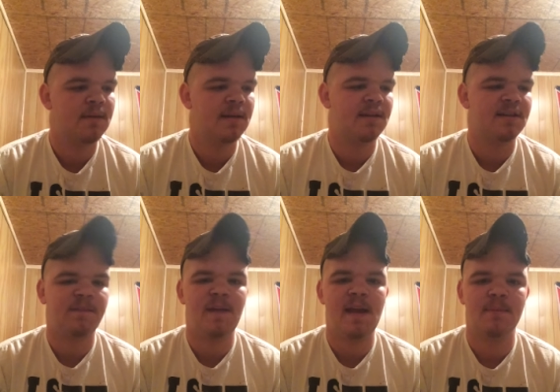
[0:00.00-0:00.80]
with his
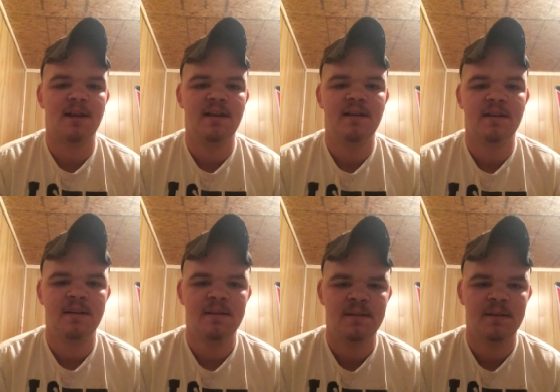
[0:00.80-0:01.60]
family,
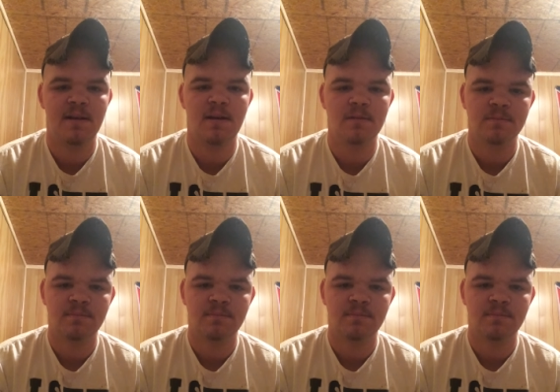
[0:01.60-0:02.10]
you know.